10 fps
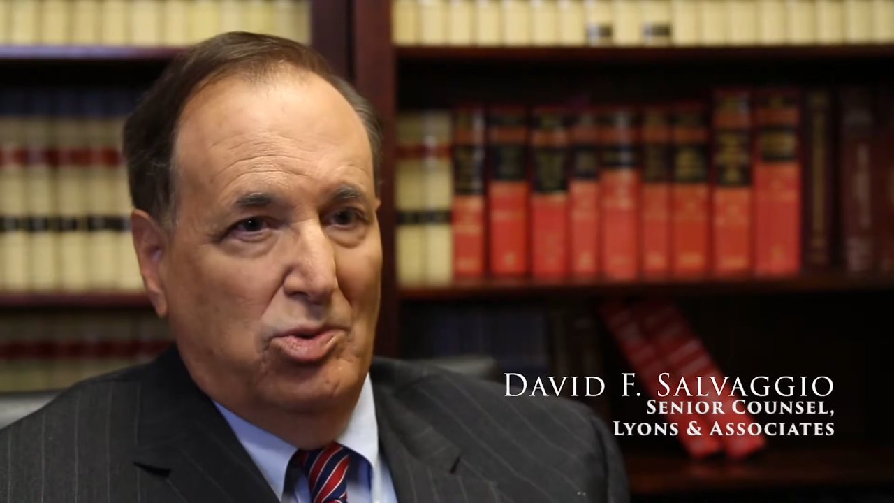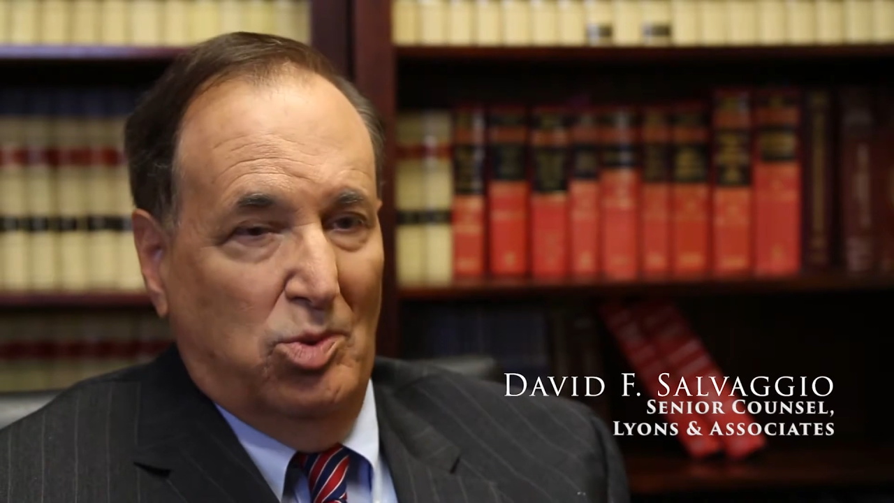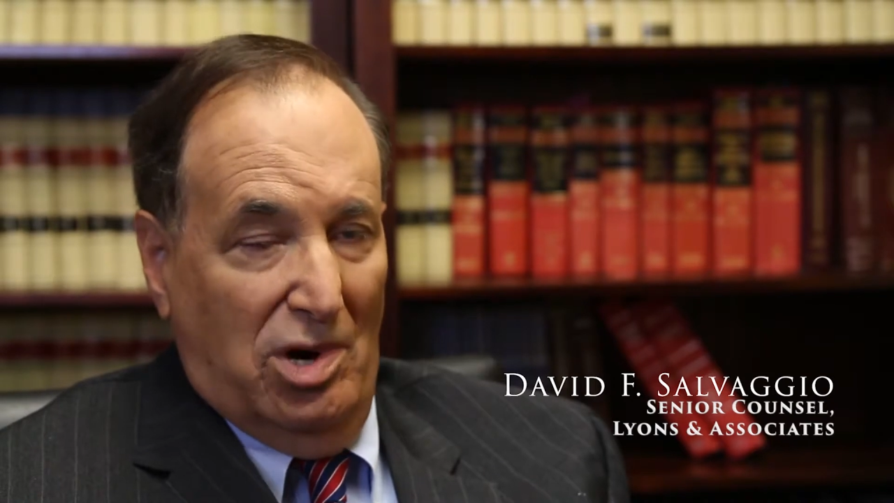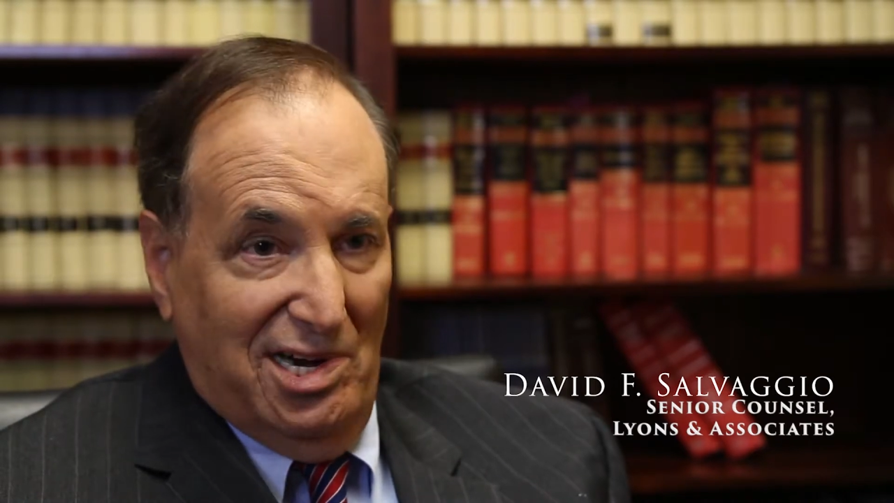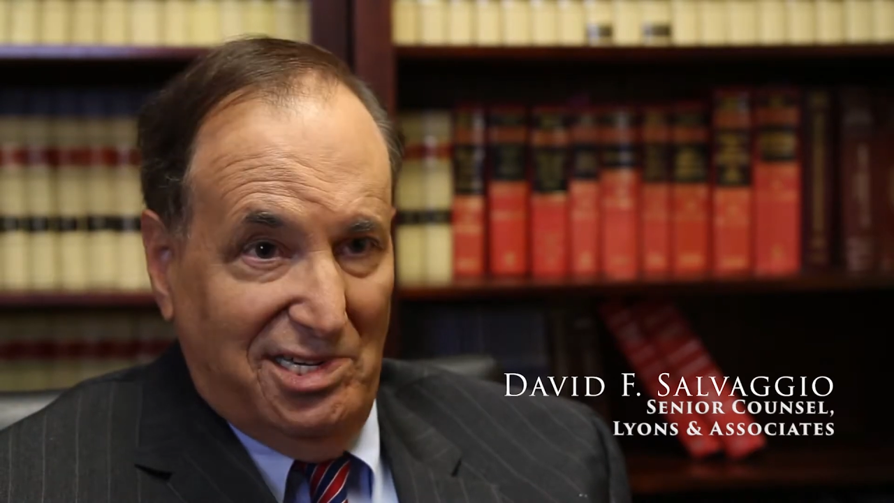
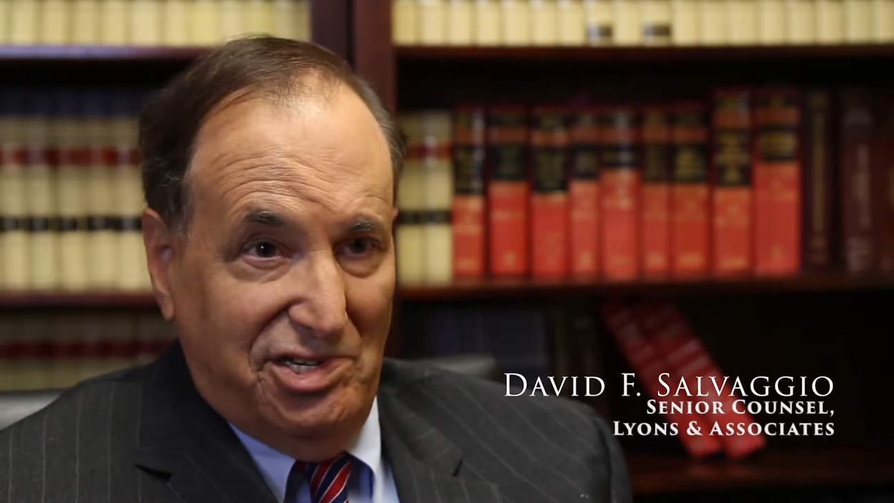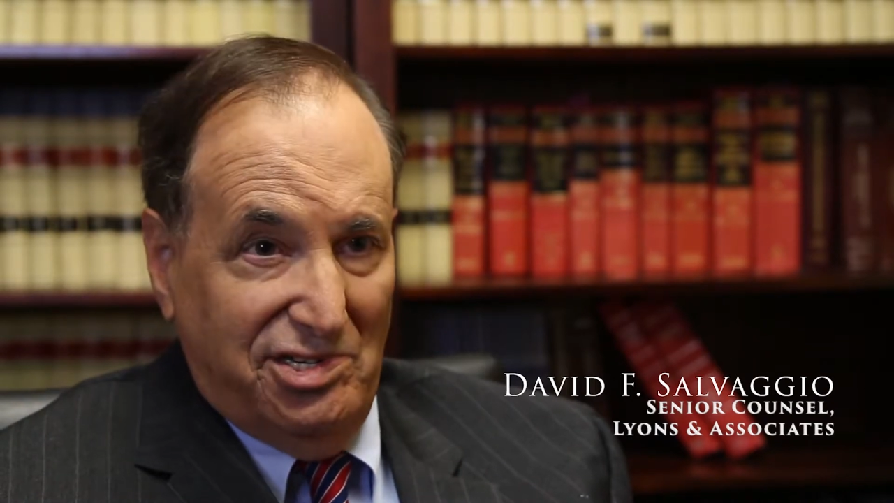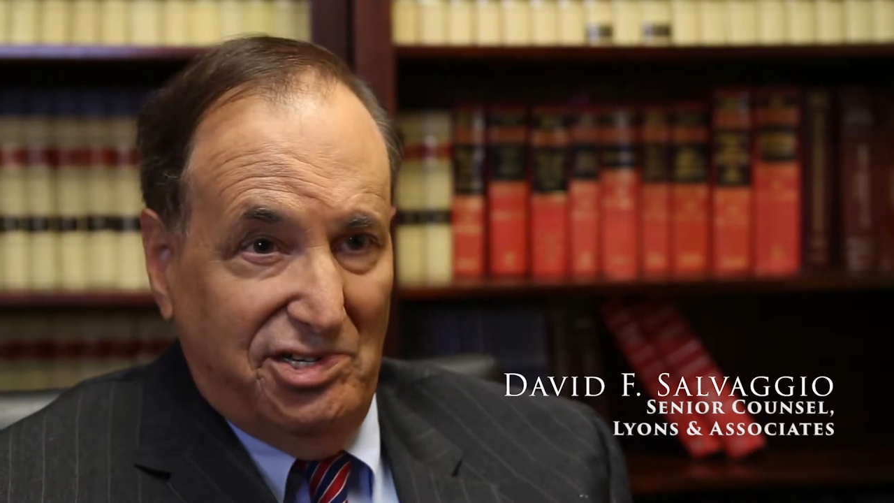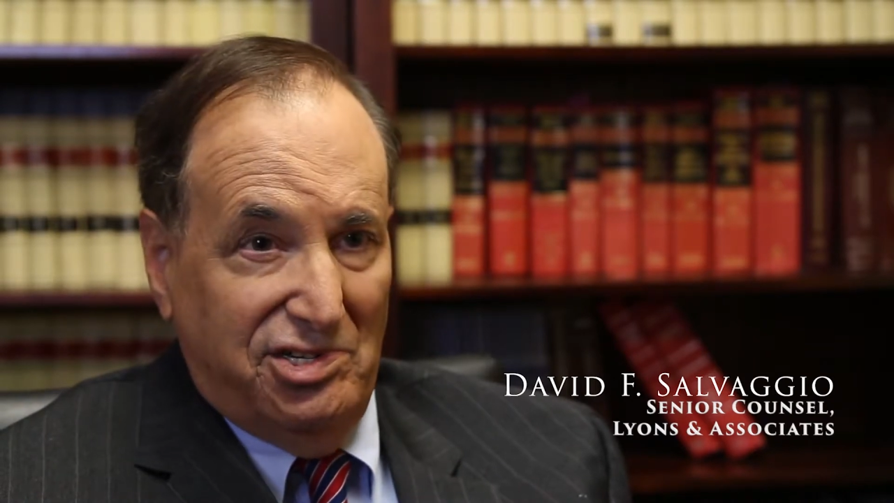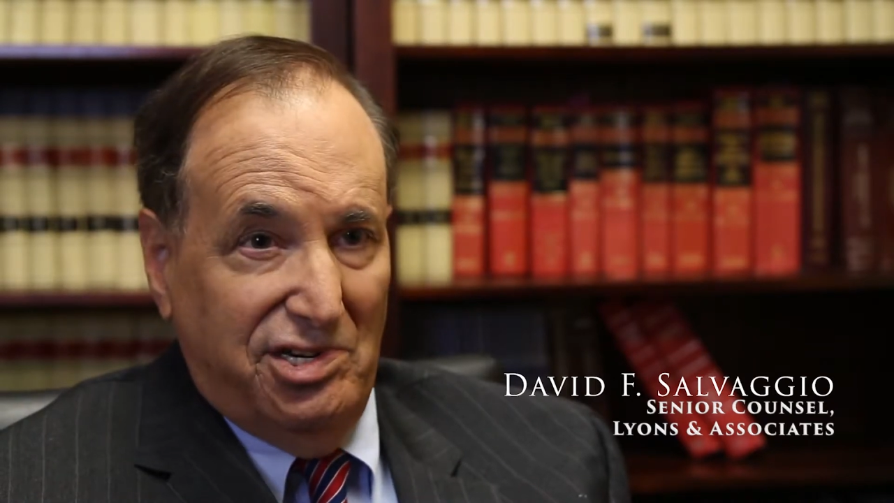Why
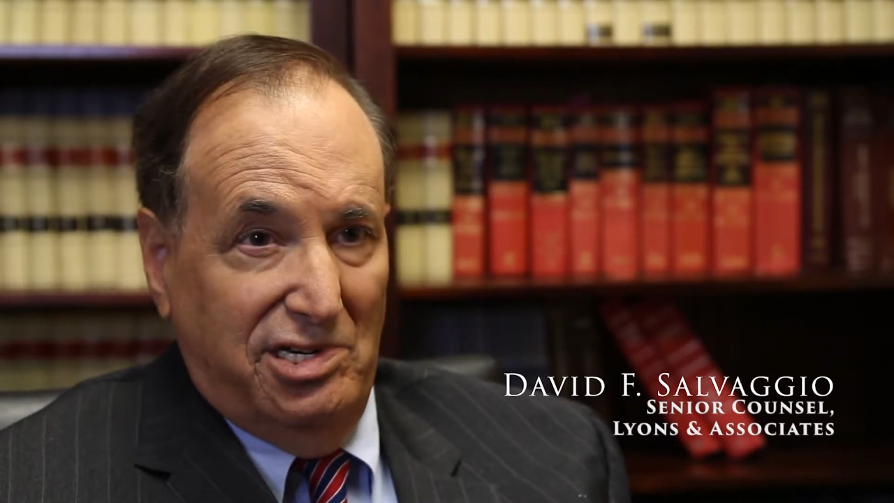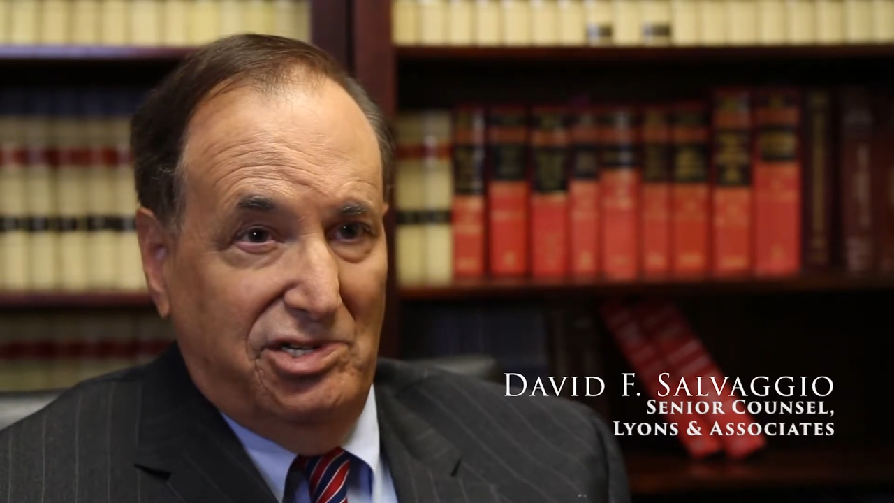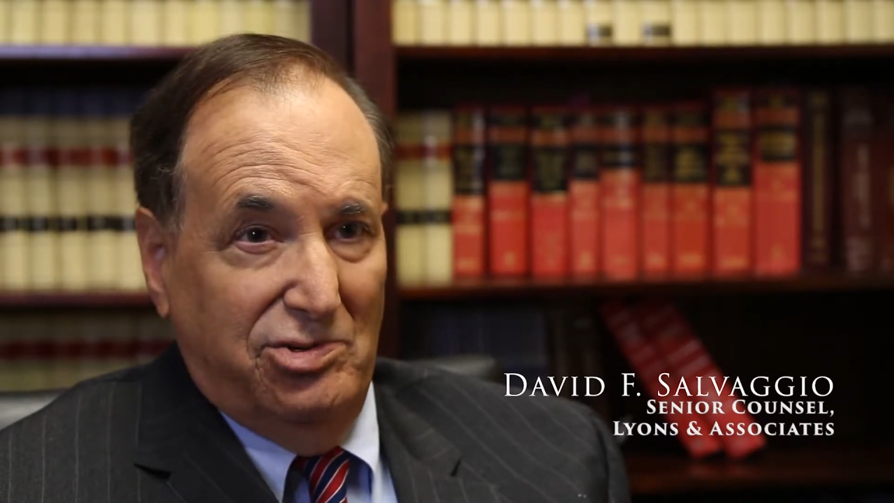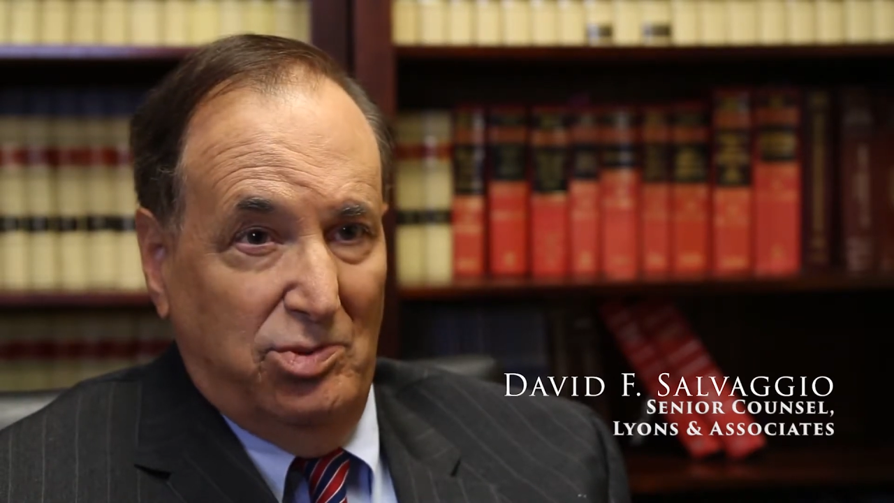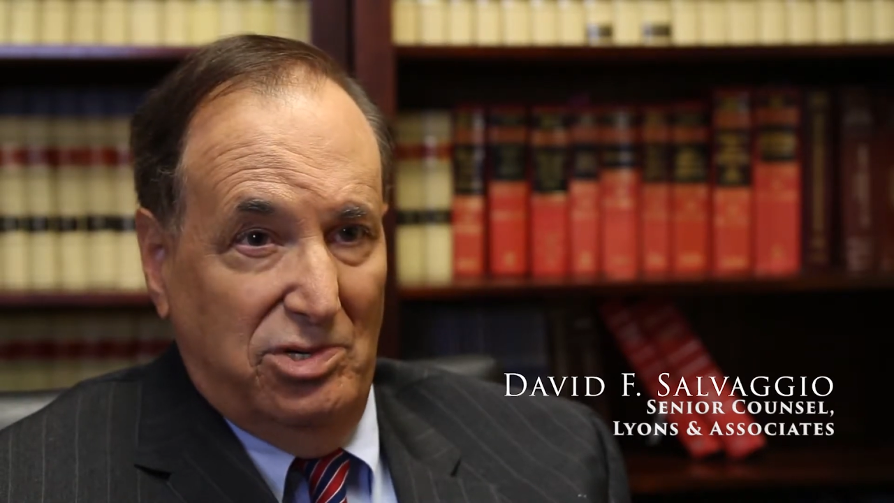should you change
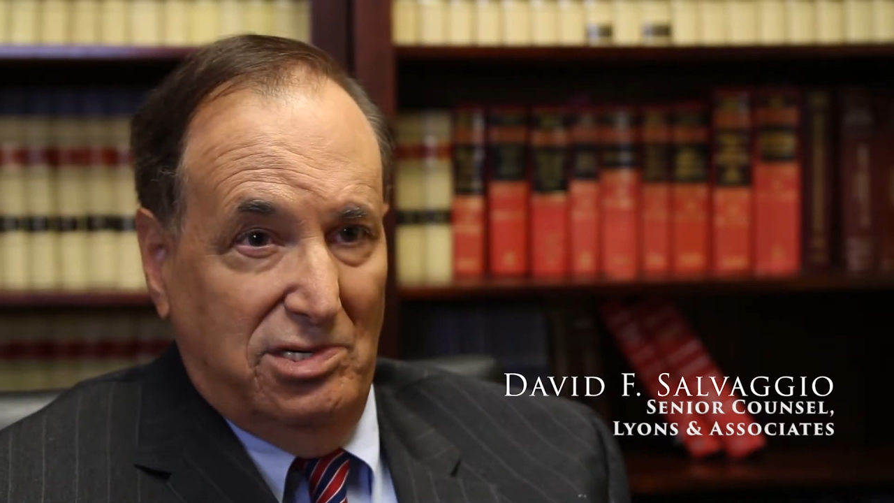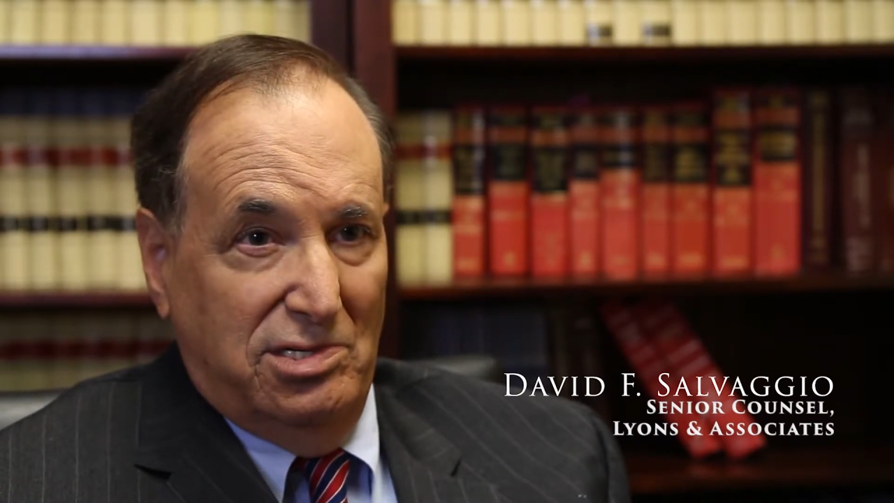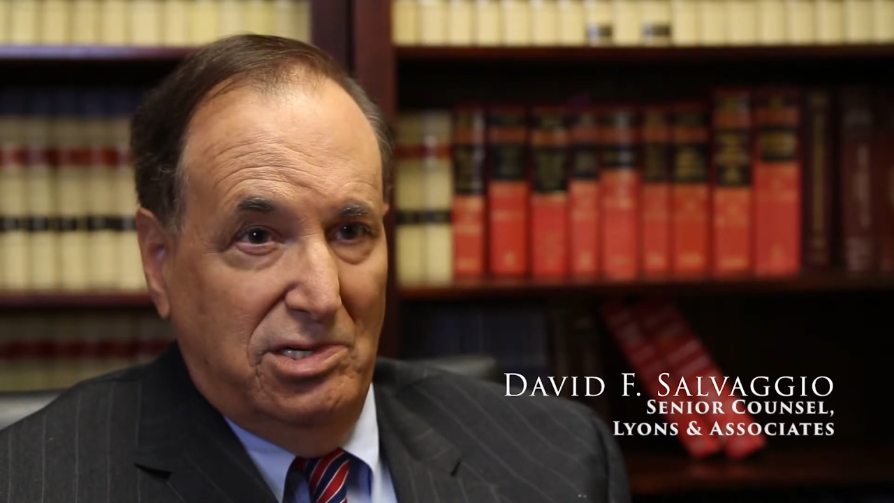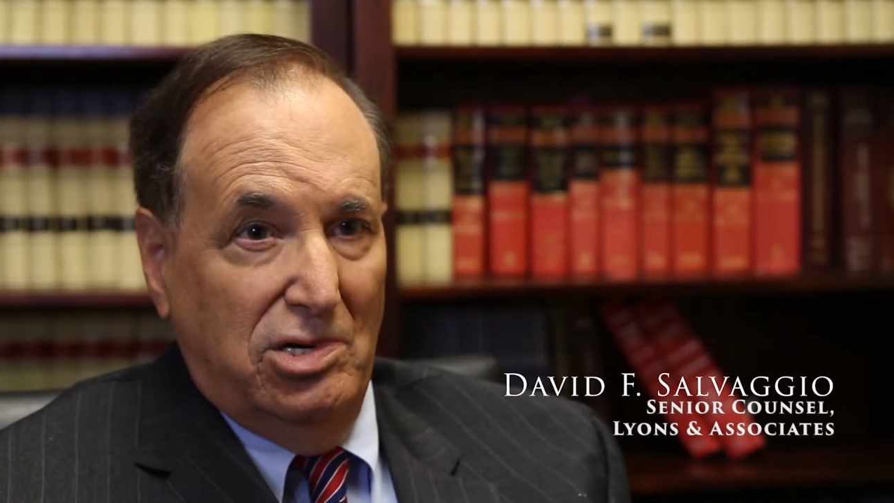your will?